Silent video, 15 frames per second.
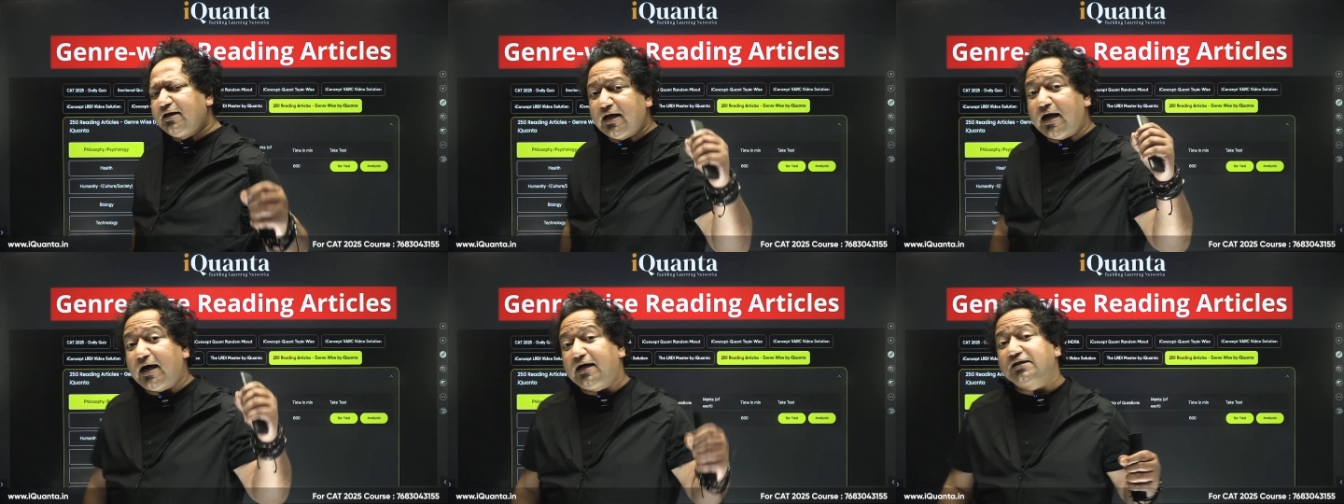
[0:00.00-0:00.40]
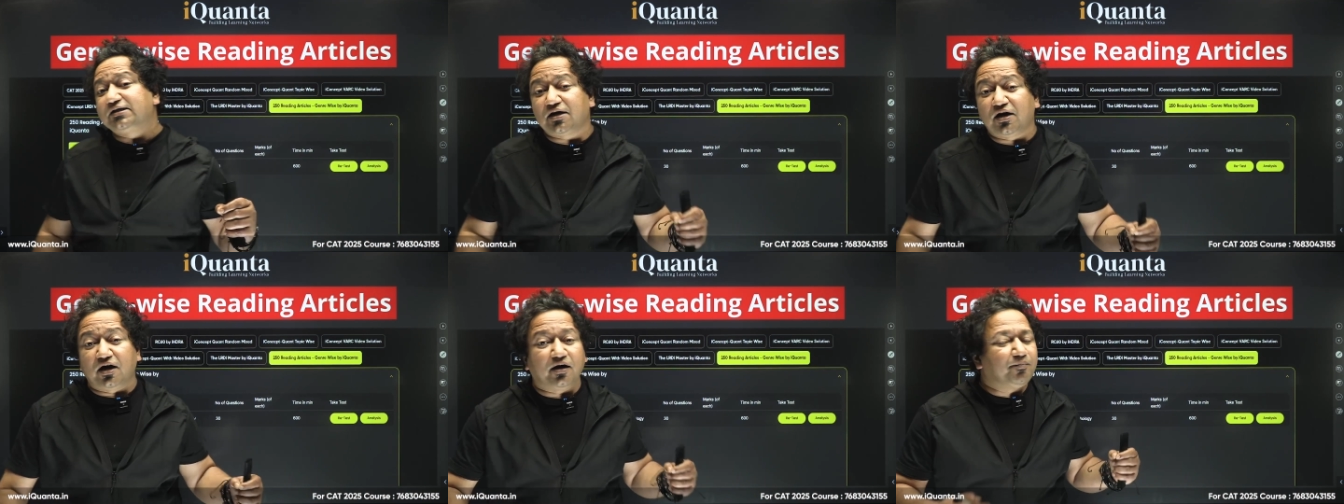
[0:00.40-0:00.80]
as
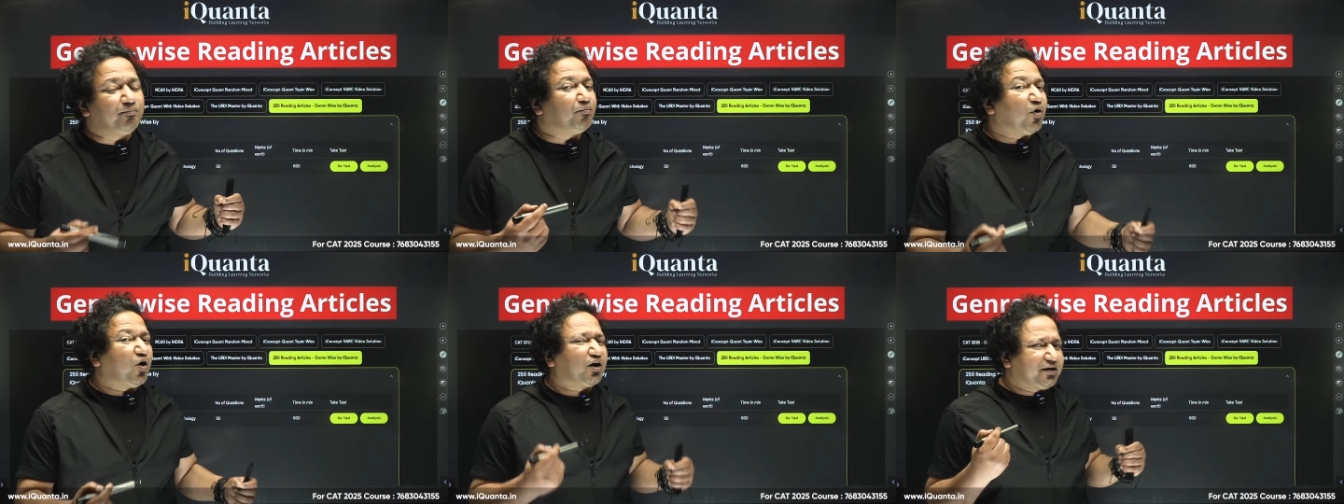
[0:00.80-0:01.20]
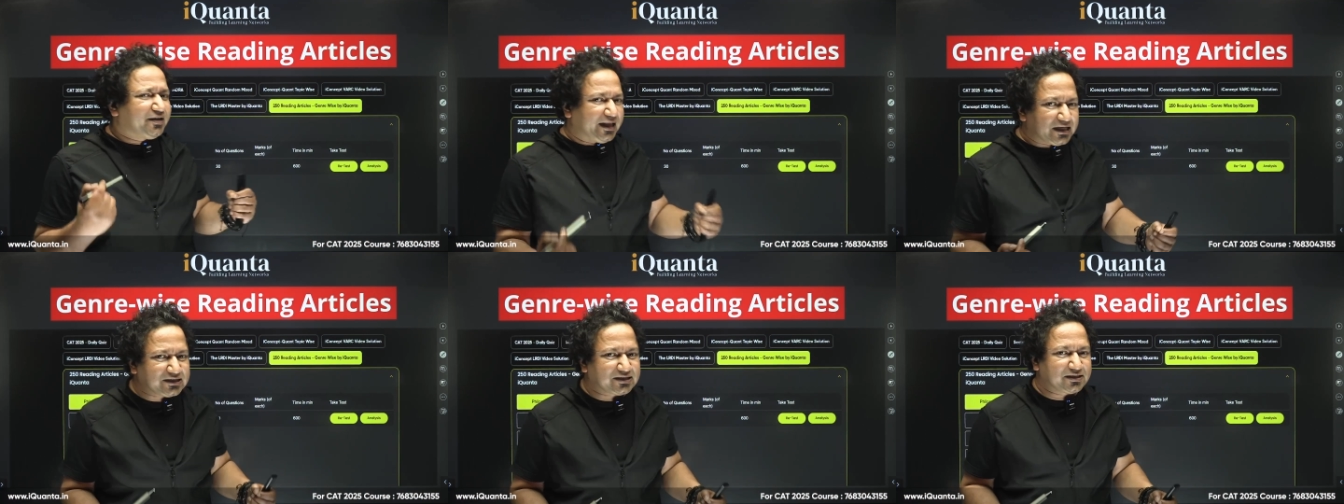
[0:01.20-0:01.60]
a mock
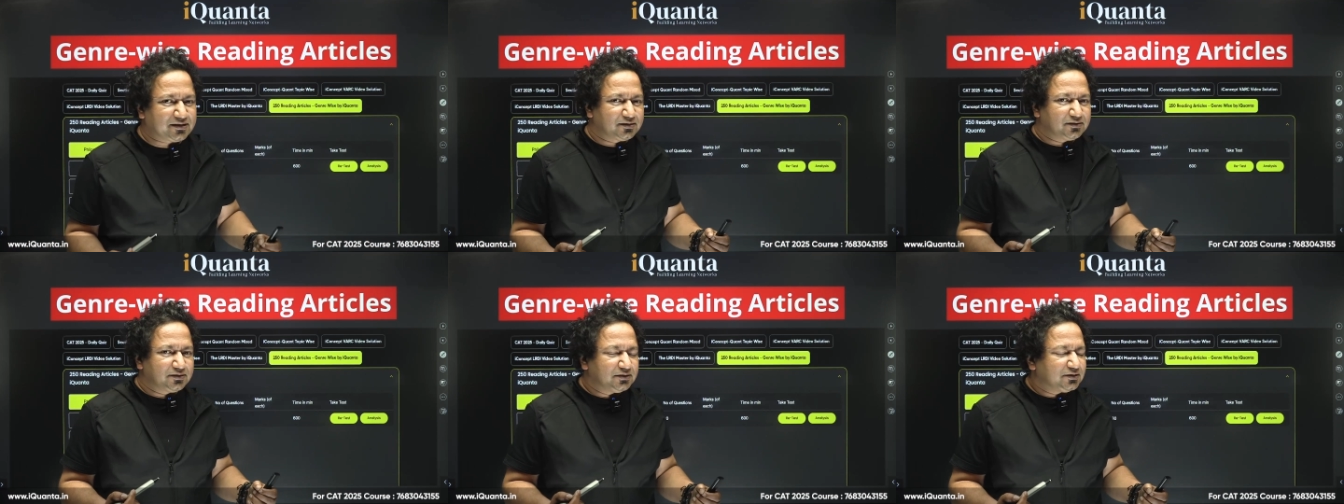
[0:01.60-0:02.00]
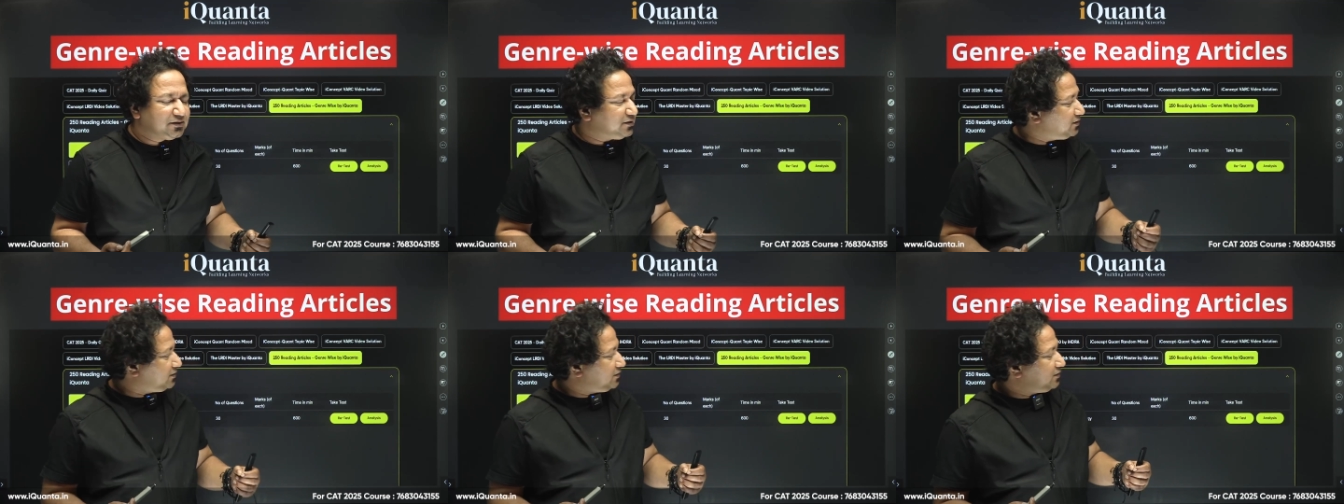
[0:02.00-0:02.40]
test.
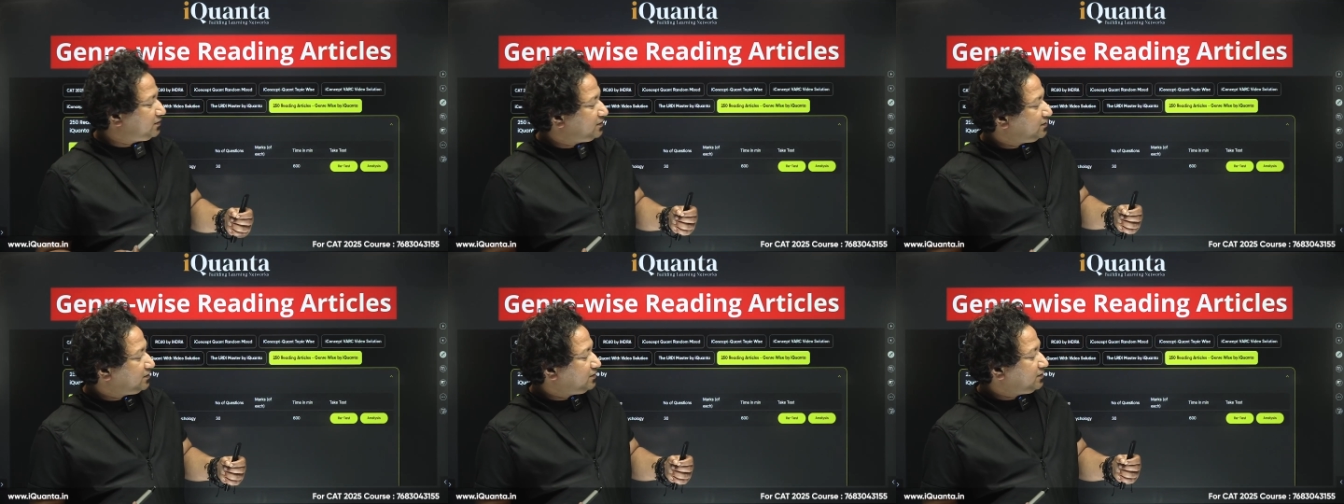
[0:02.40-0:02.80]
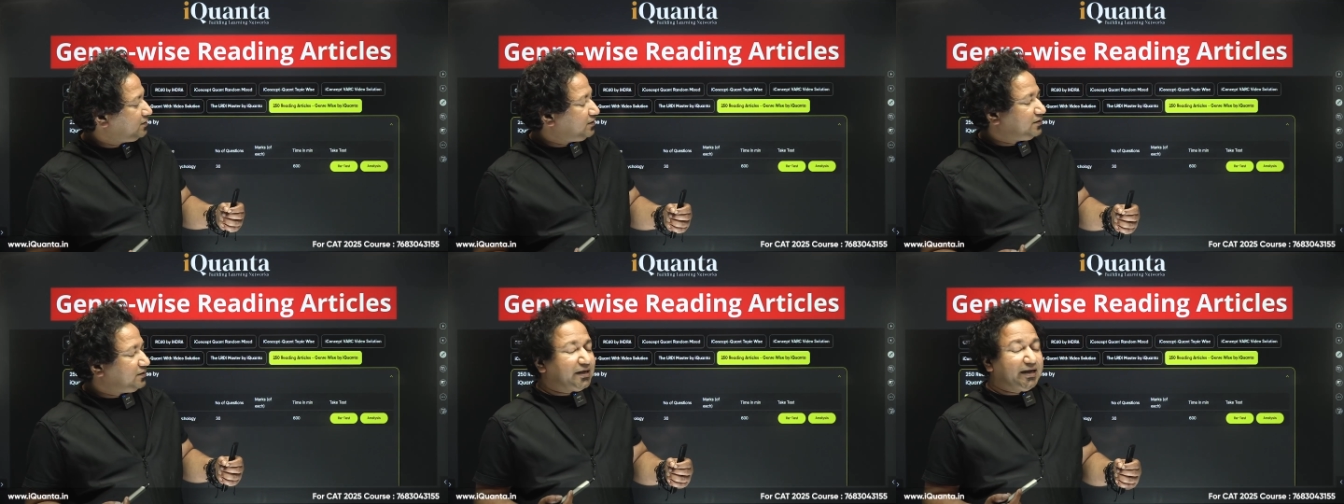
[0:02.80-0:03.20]

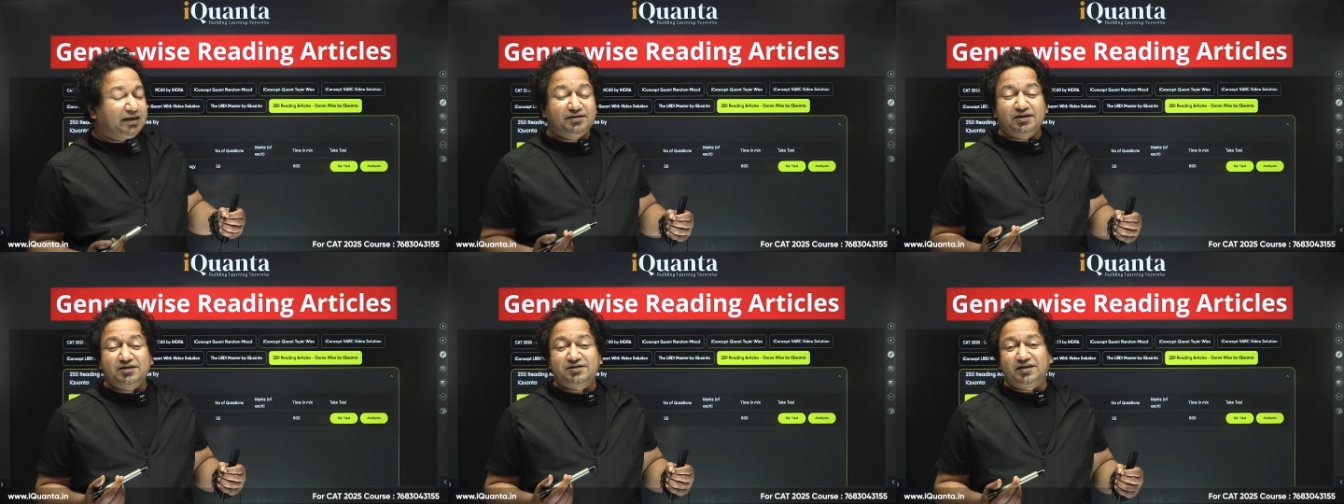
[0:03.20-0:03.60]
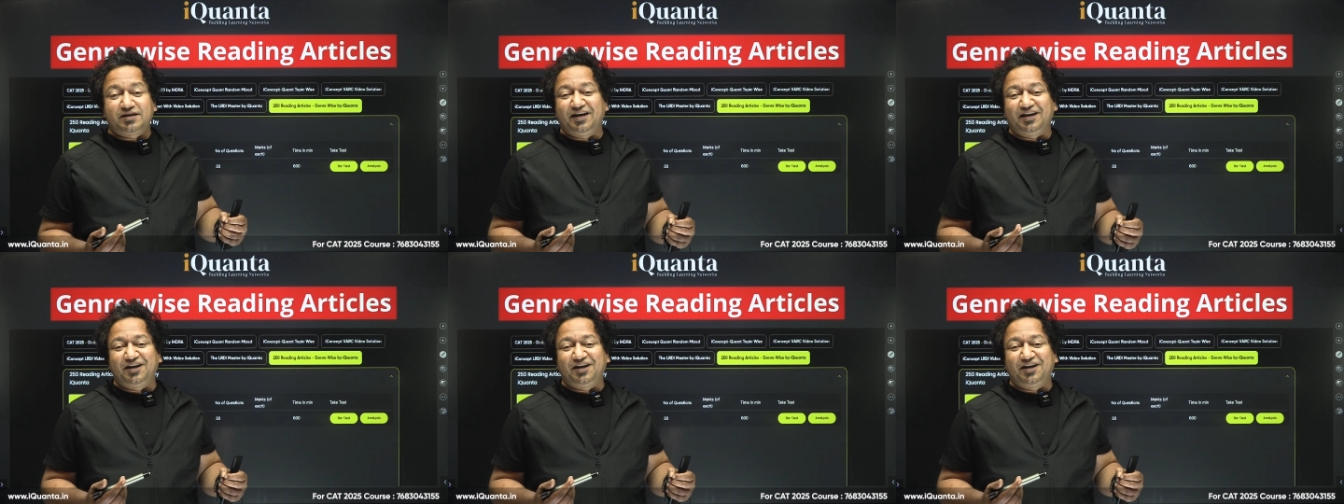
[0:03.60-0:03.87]
I just think